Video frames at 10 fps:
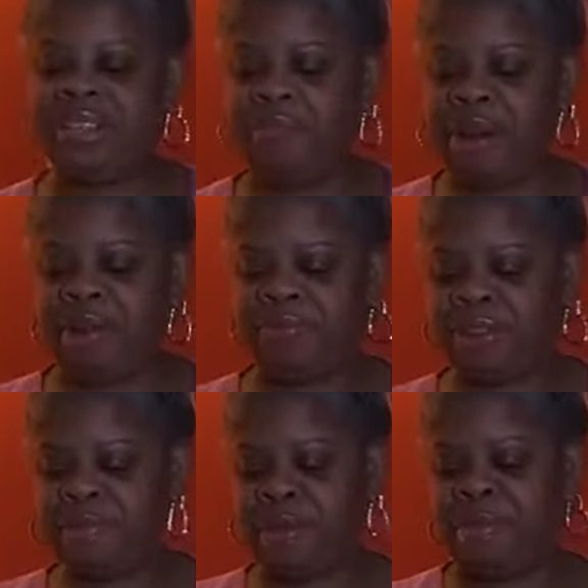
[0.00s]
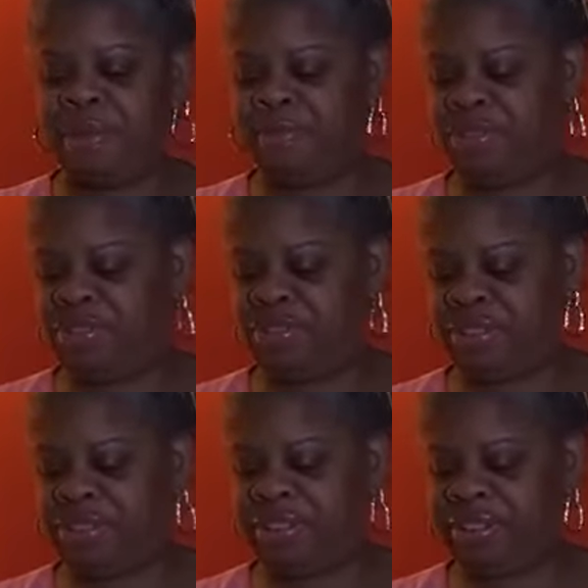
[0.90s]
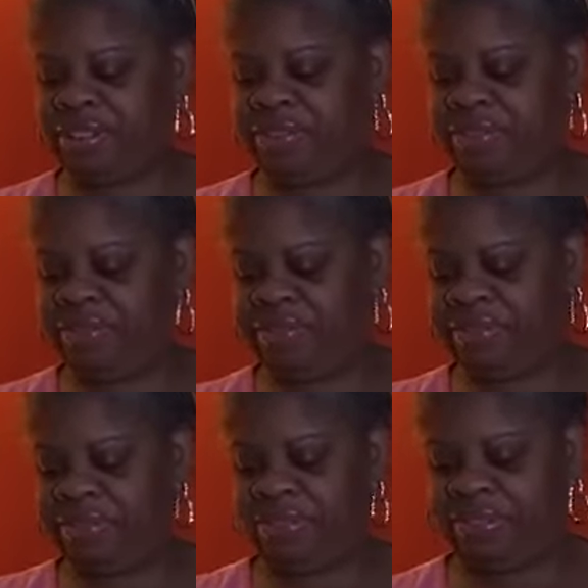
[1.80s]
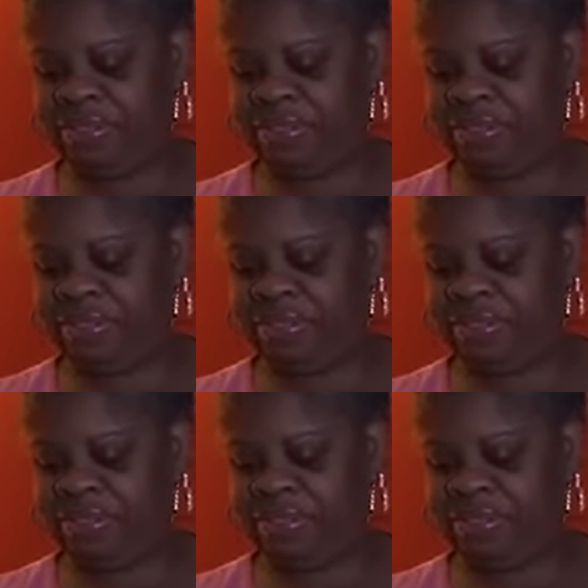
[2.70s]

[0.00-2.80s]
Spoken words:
much rolls I did while I'm running my mouth with y'all.